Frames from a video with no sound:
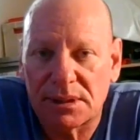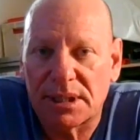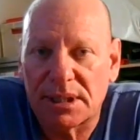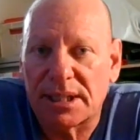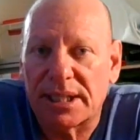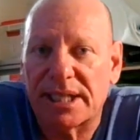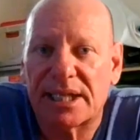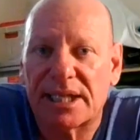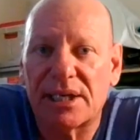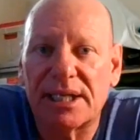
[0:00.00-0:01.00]
It's only
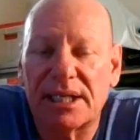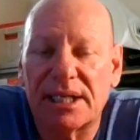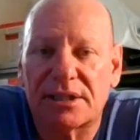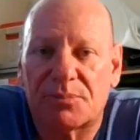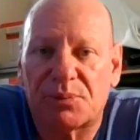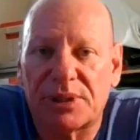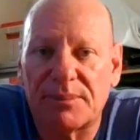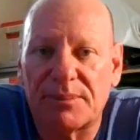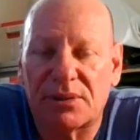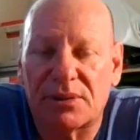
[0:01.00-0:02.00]
in the Supreme
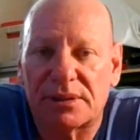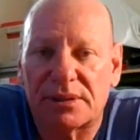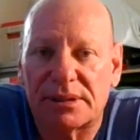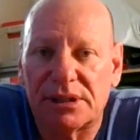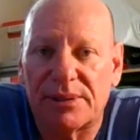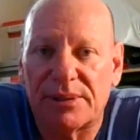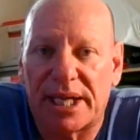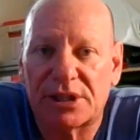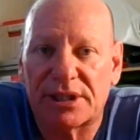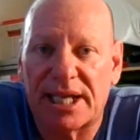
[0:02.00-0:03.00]
Court you
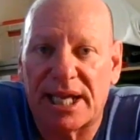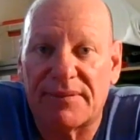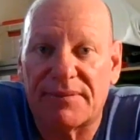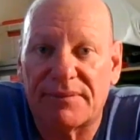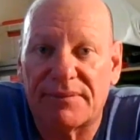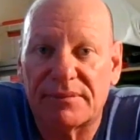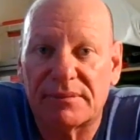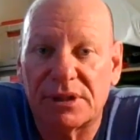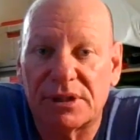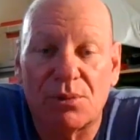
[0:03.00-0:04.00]

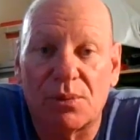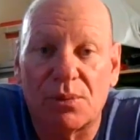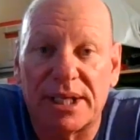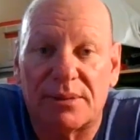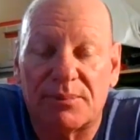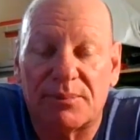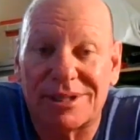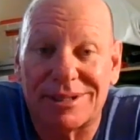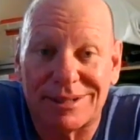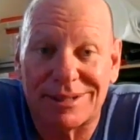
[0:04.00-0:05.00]
will win, because
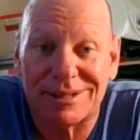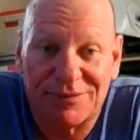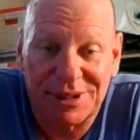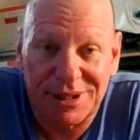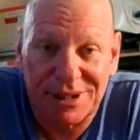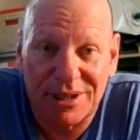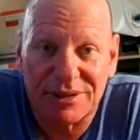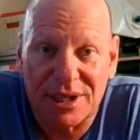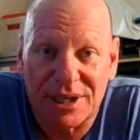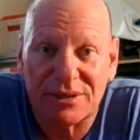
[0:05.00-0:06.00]
if you note those
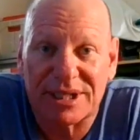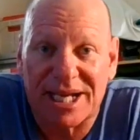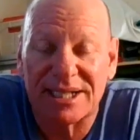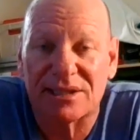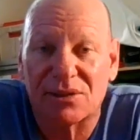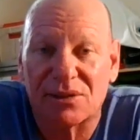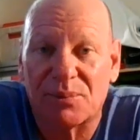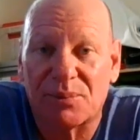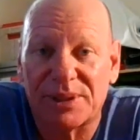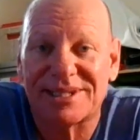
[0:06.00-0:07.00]
case law
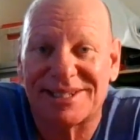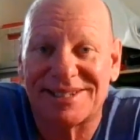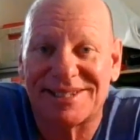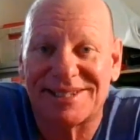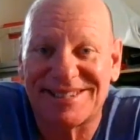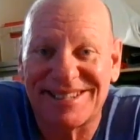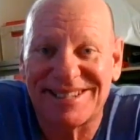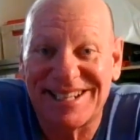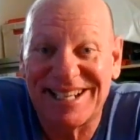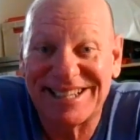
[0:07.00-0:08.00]
precedents,
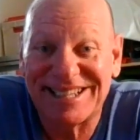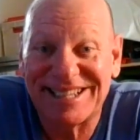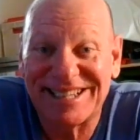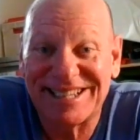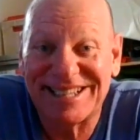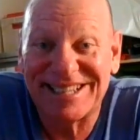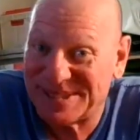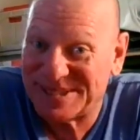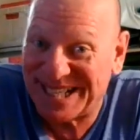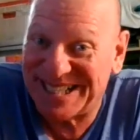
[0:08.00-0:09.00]
they were
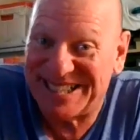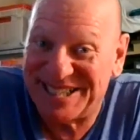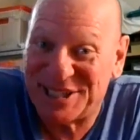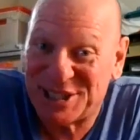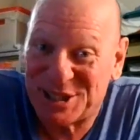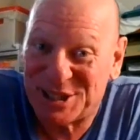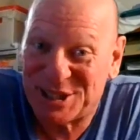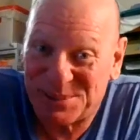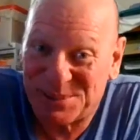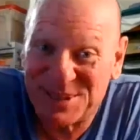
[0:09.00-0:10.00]
all done in the
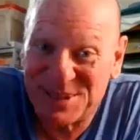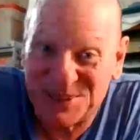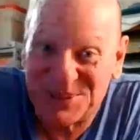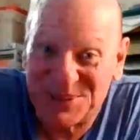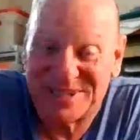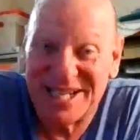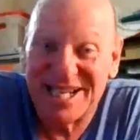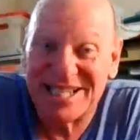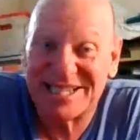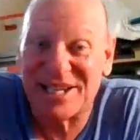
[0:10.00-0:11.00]
Supreme
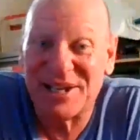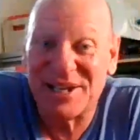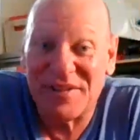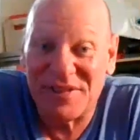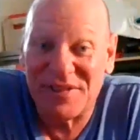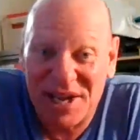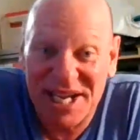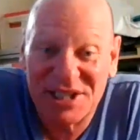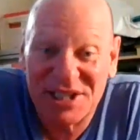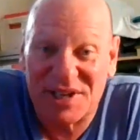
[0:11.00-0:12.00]
Court. So
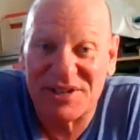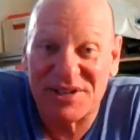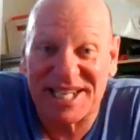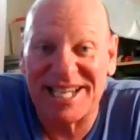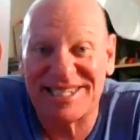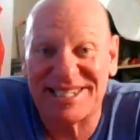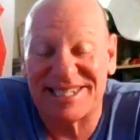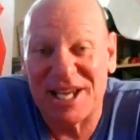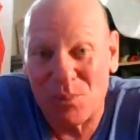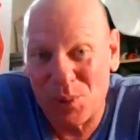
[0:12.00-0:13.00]
each of those
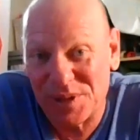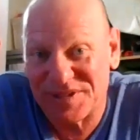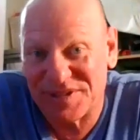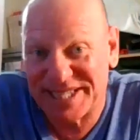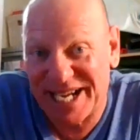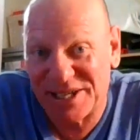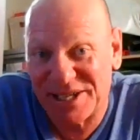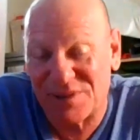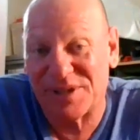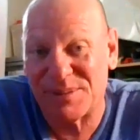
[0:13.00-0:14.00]
cases would have
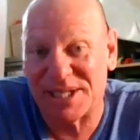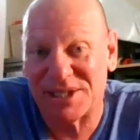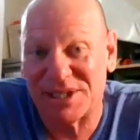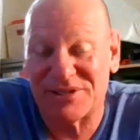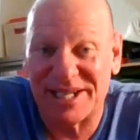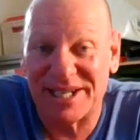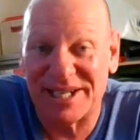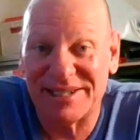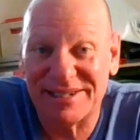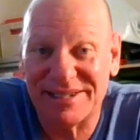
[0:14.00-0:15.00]
started off in a magistrate,